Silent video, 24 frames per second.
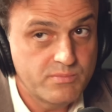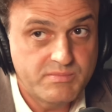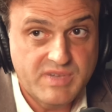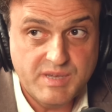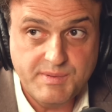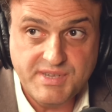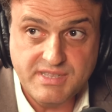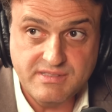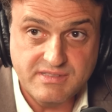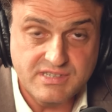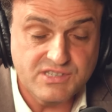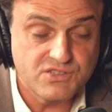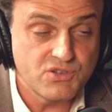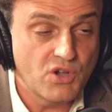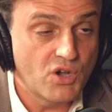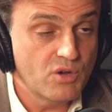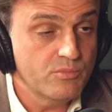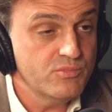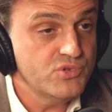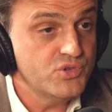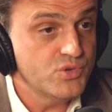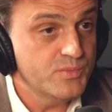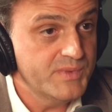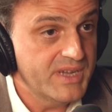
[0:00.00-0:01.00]
Maybe in this
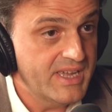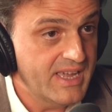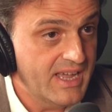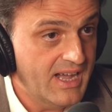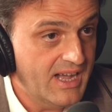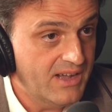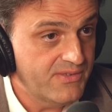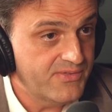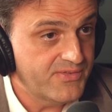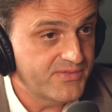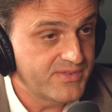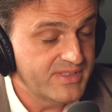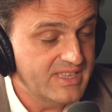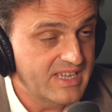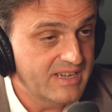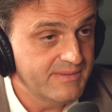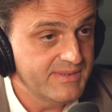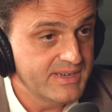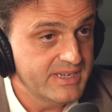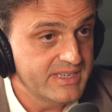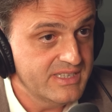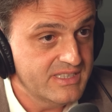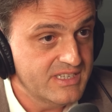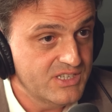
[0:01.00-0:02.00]
home, you may have the
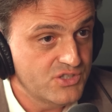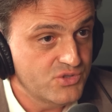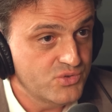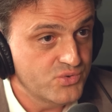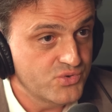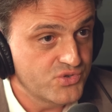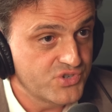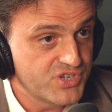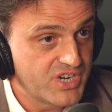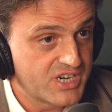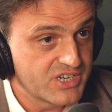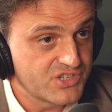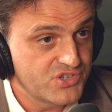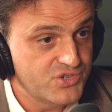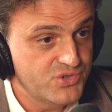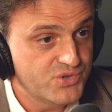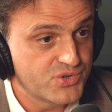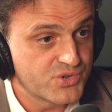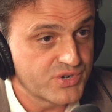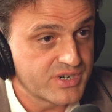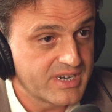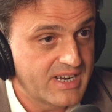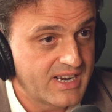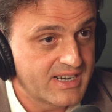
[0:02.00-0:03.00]
ability to charge your
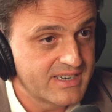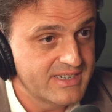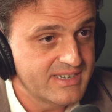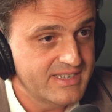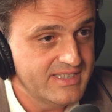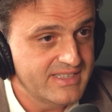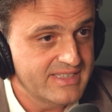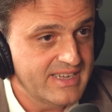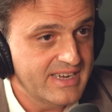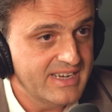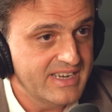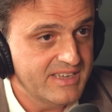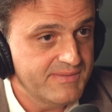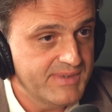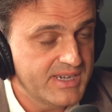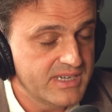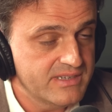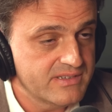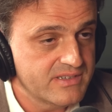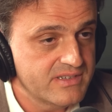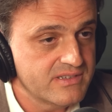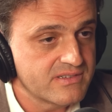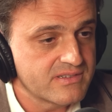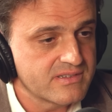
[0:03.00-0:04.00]
car in daily
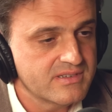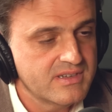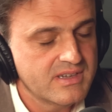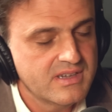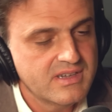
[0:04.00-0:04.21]
basis.